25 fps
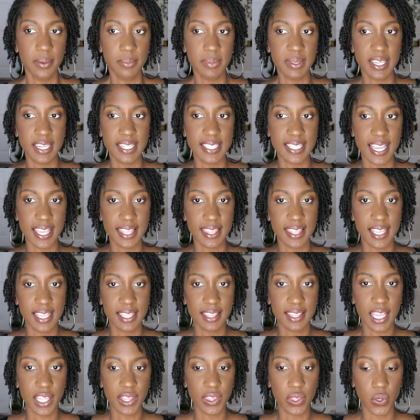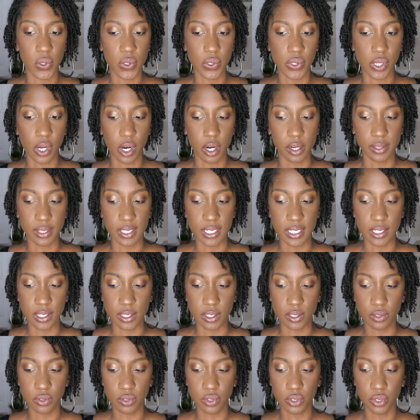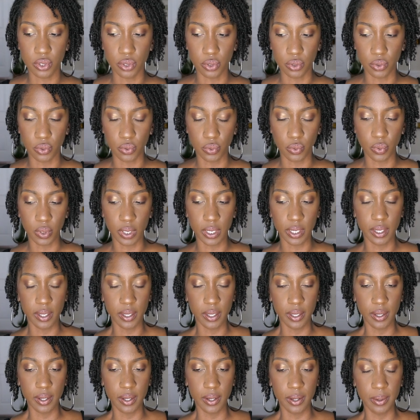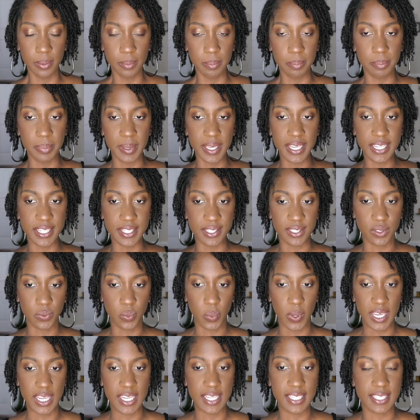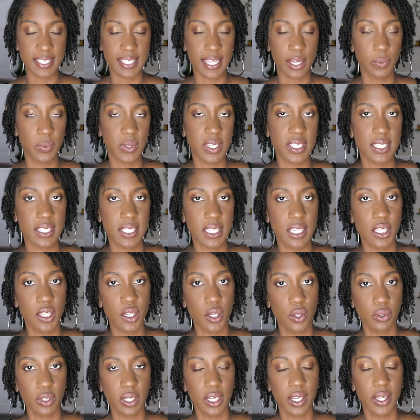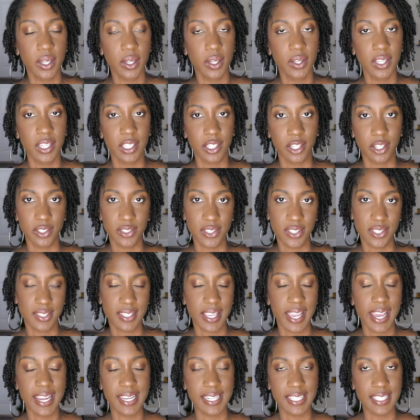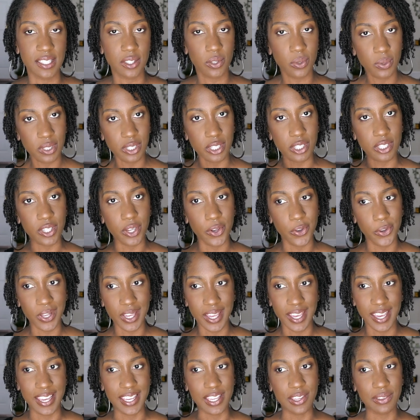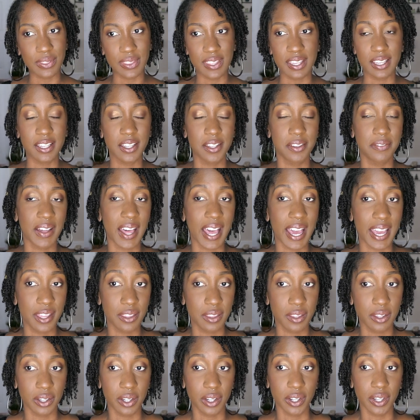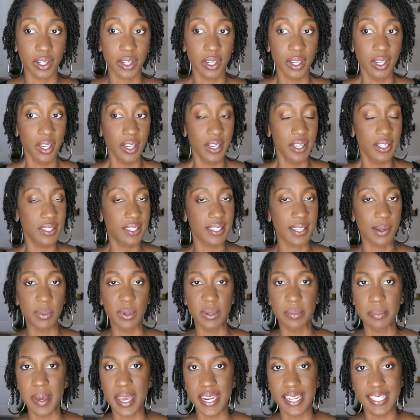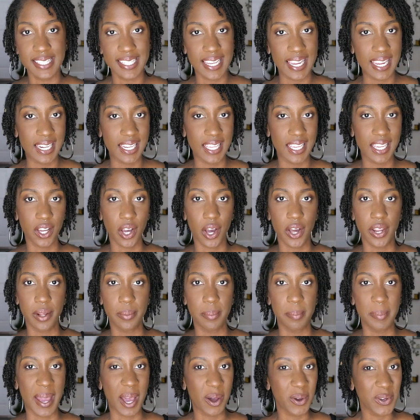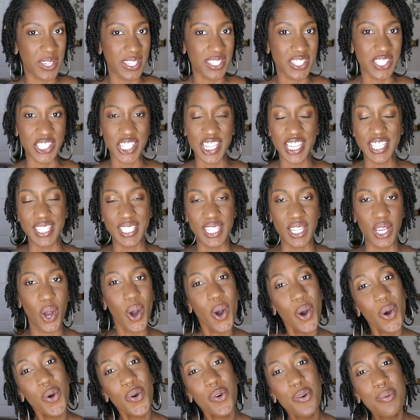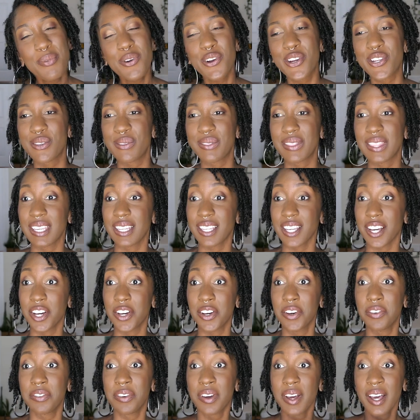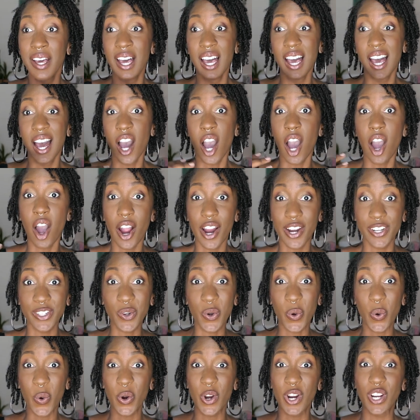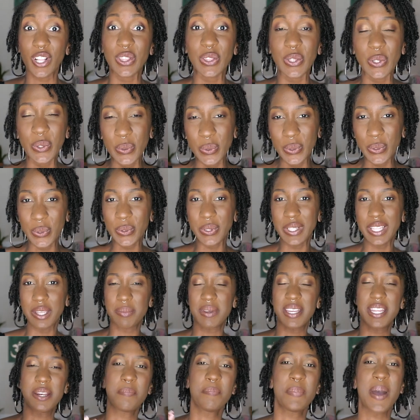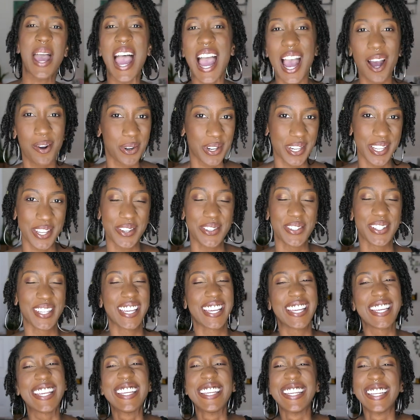because I think that those are the two biggest ways that we see yoga in our society. You hear yoga and you think of either someone meditating on a mountain chanting Om, or you think of hardcore Lululemon power yoga,